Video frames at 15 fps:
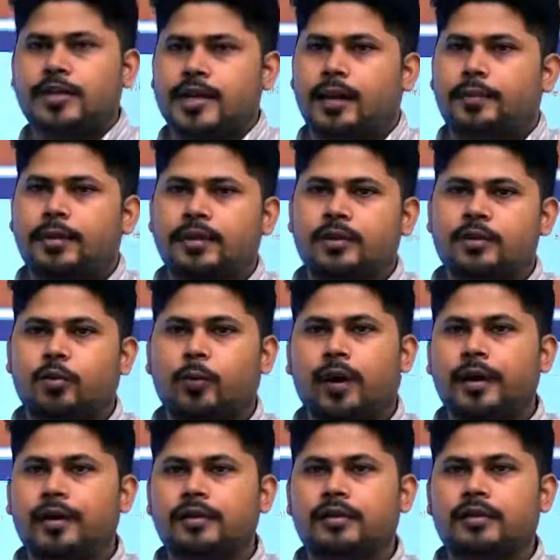shall
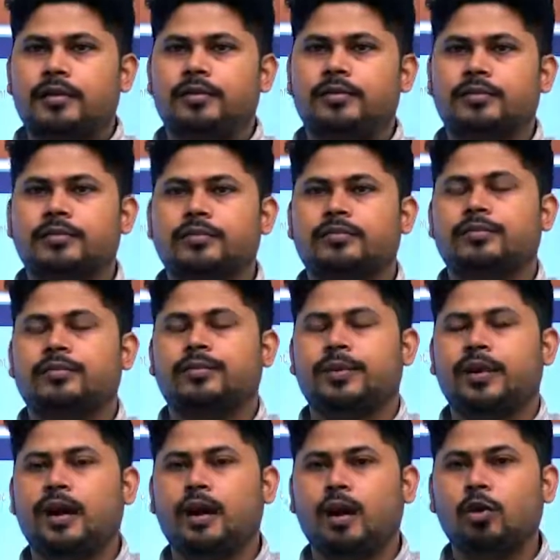
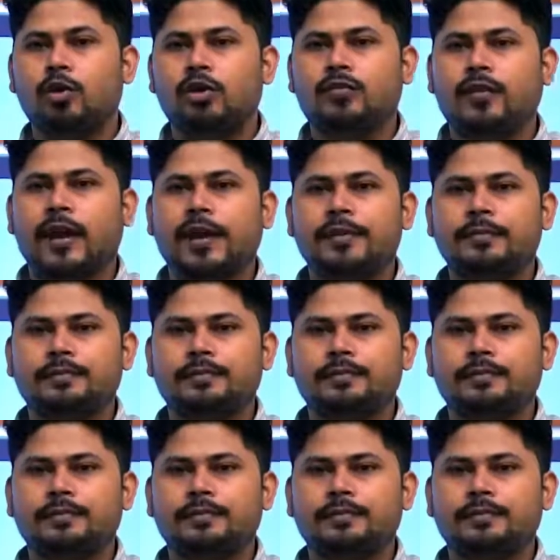be allowed to fly